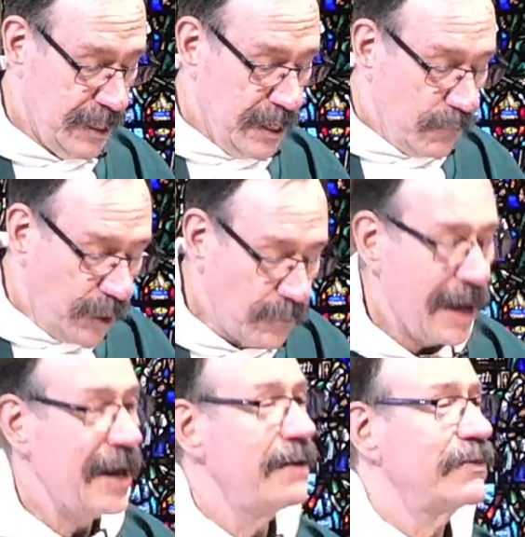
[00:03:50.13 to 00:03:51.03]
One
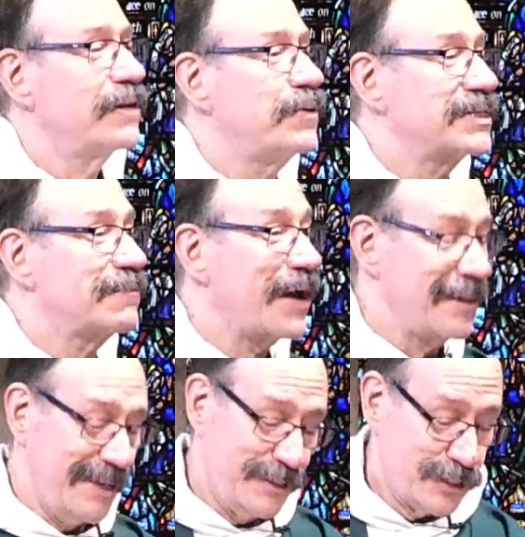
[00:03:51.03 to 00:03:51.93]
way that
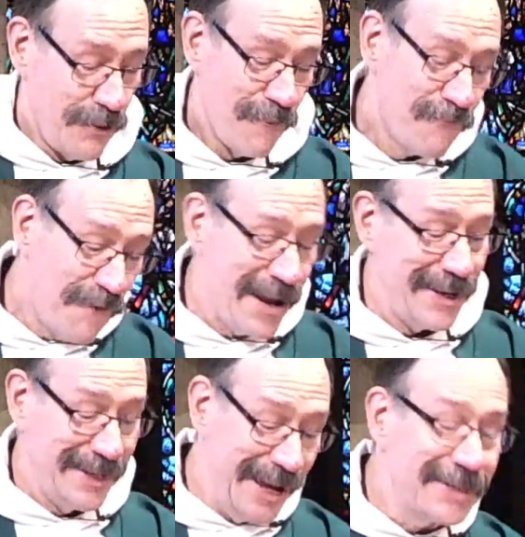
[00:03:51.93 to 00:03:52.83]
Episcopalians fight
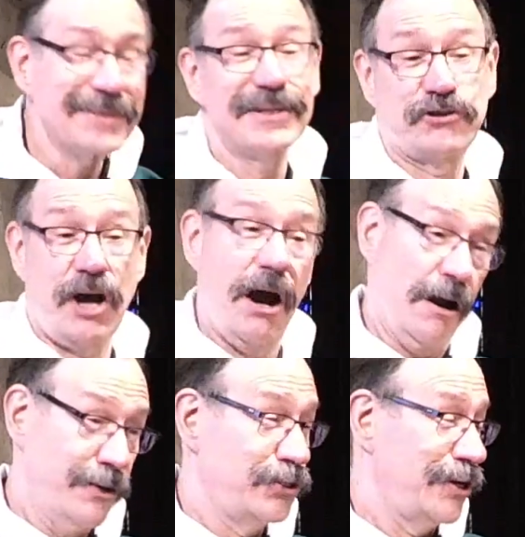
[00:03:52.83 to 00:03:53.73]
against the
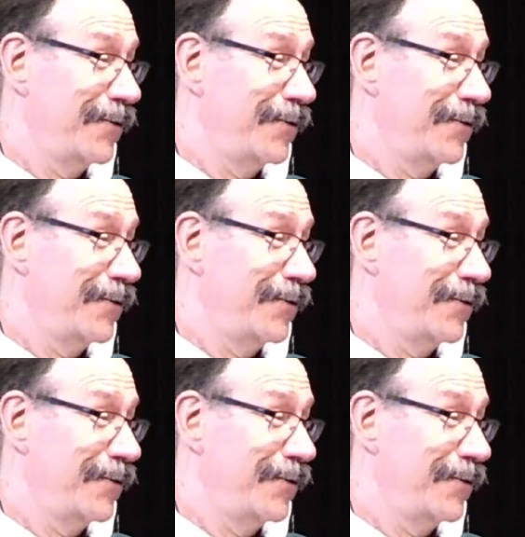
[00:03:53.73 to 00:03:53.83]
charge